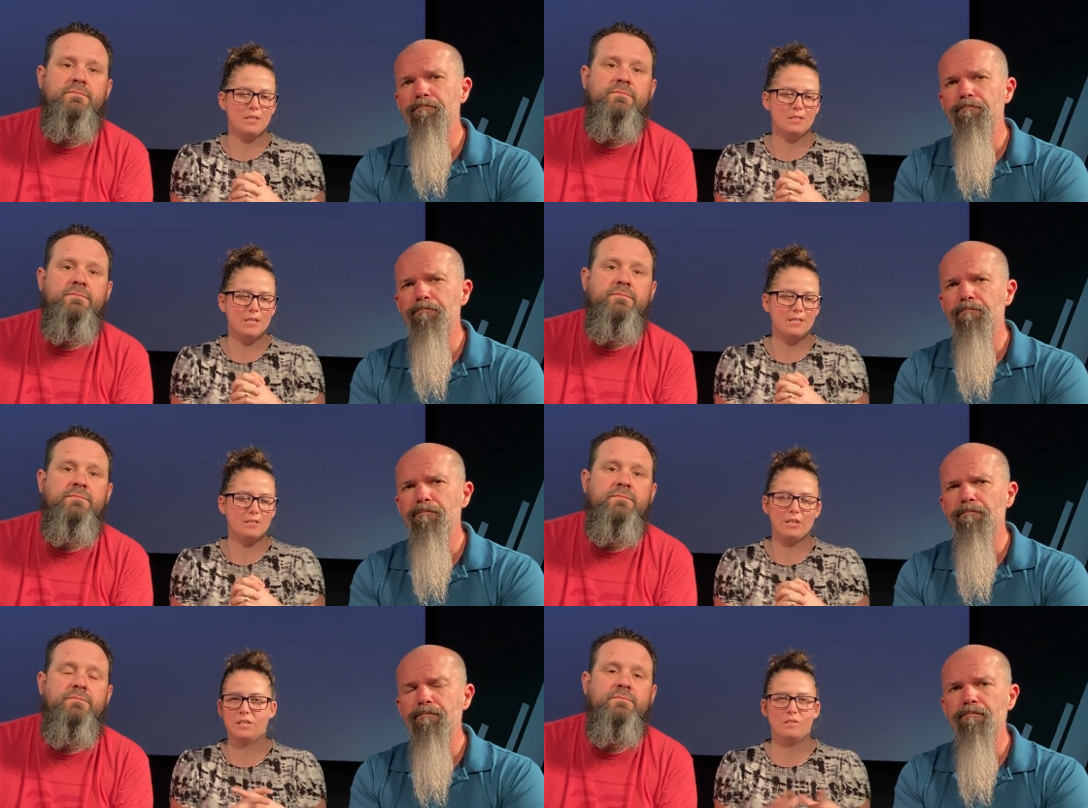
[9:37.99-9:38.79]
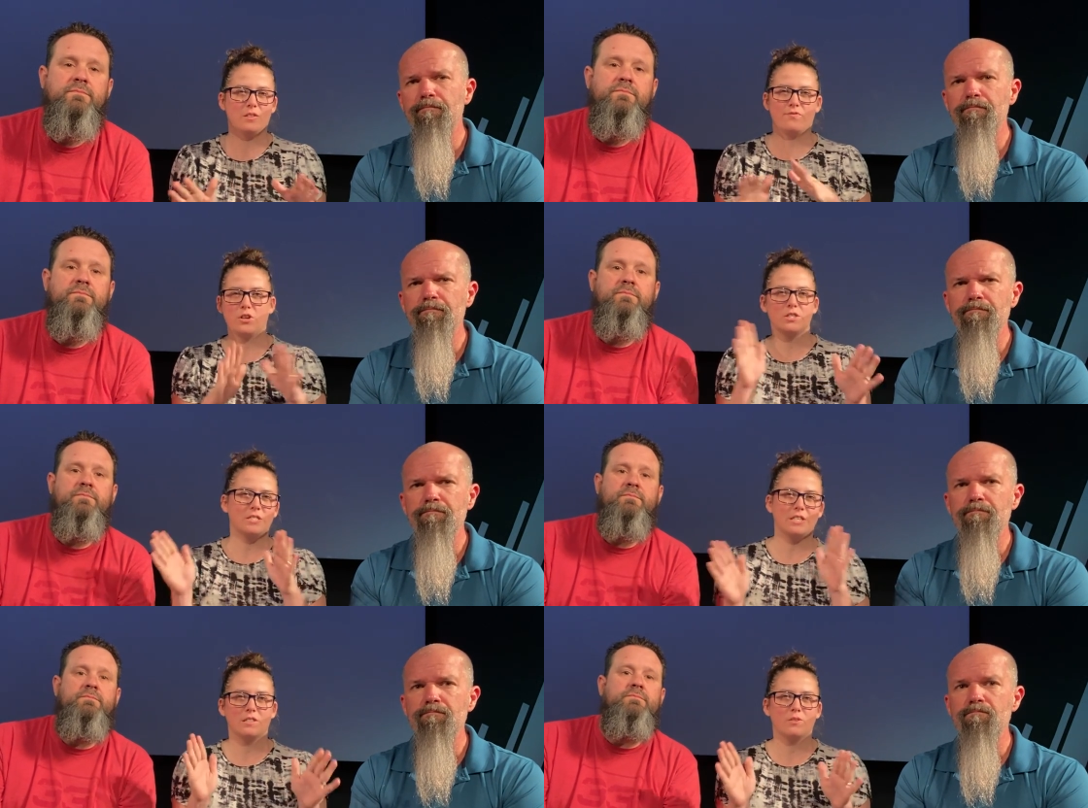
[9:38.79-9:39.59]
Speaker 1: because that's like the
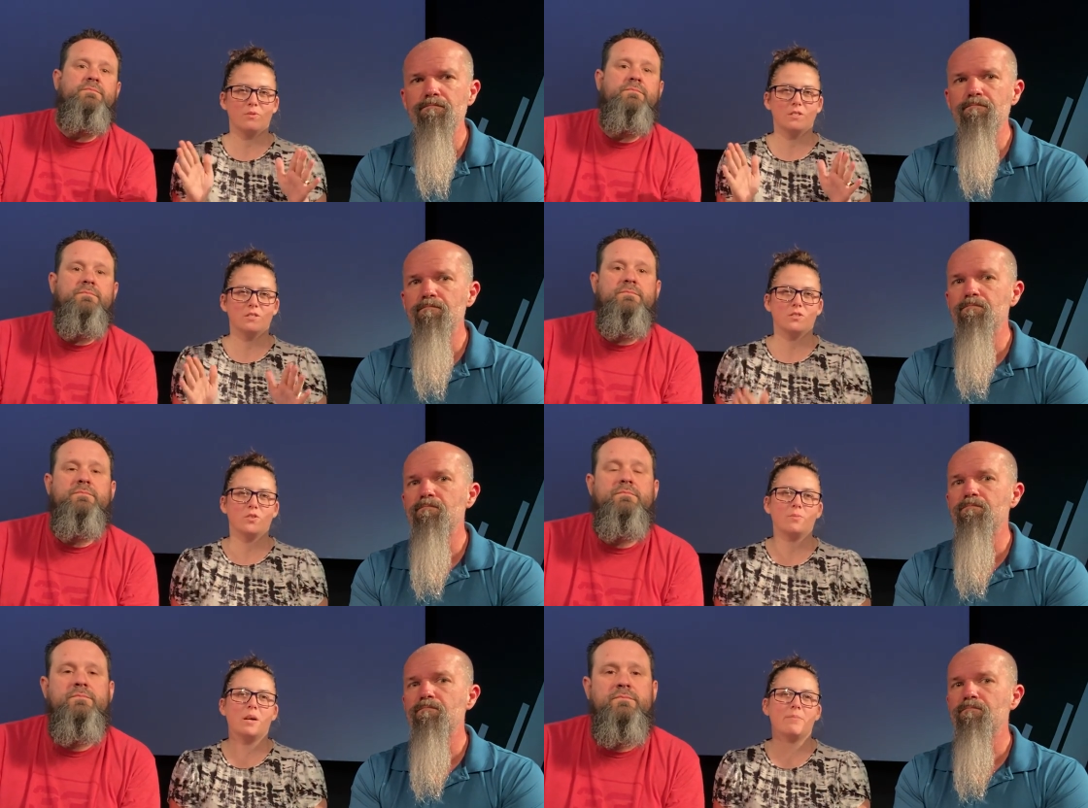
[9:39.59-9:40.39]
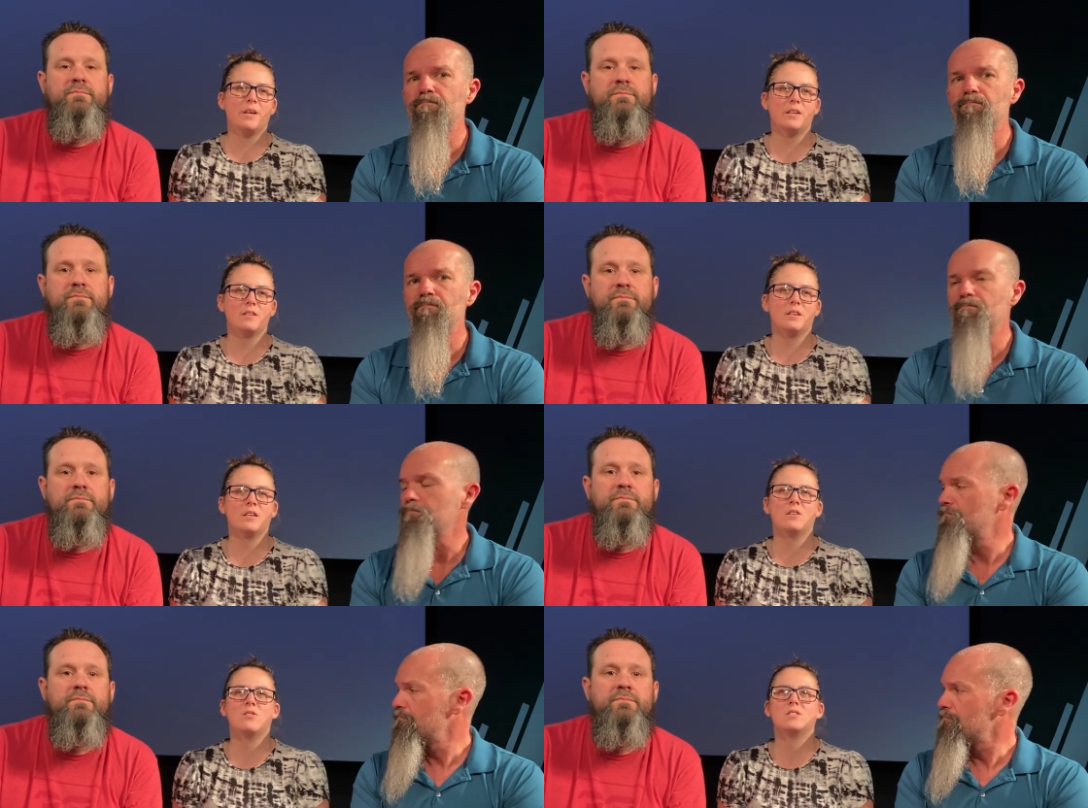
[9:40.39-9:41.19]
first thing that runs through my mind
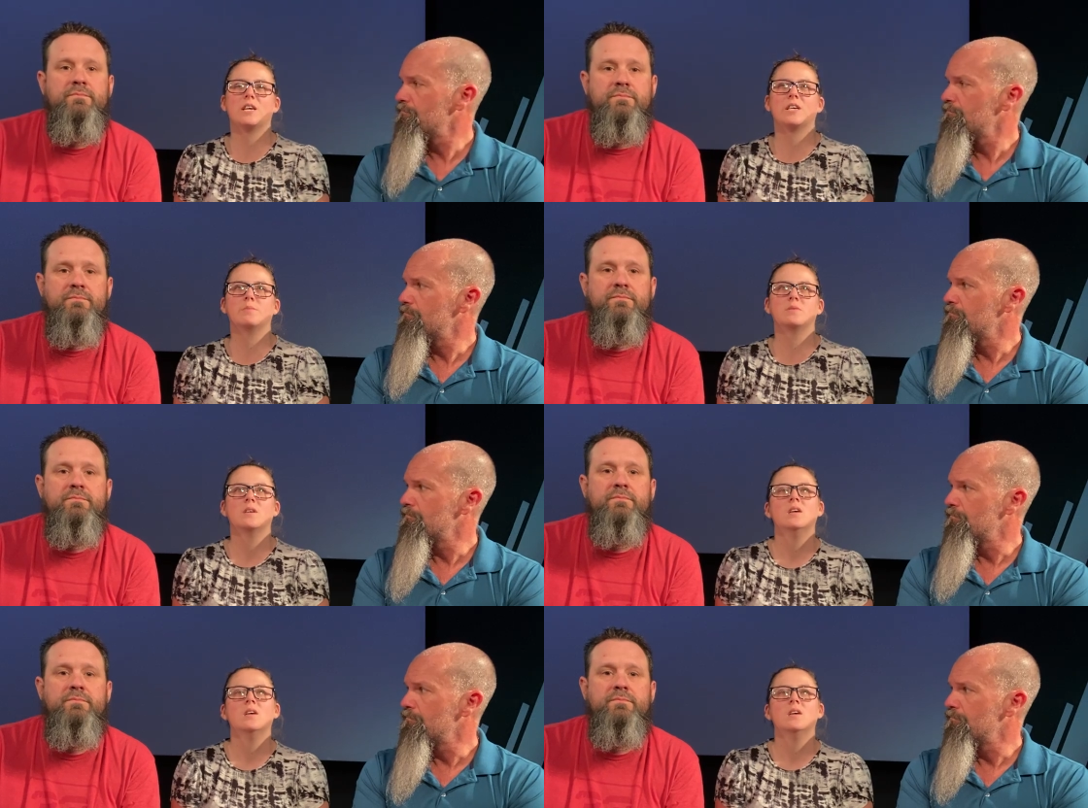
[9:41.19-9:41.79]
at all times,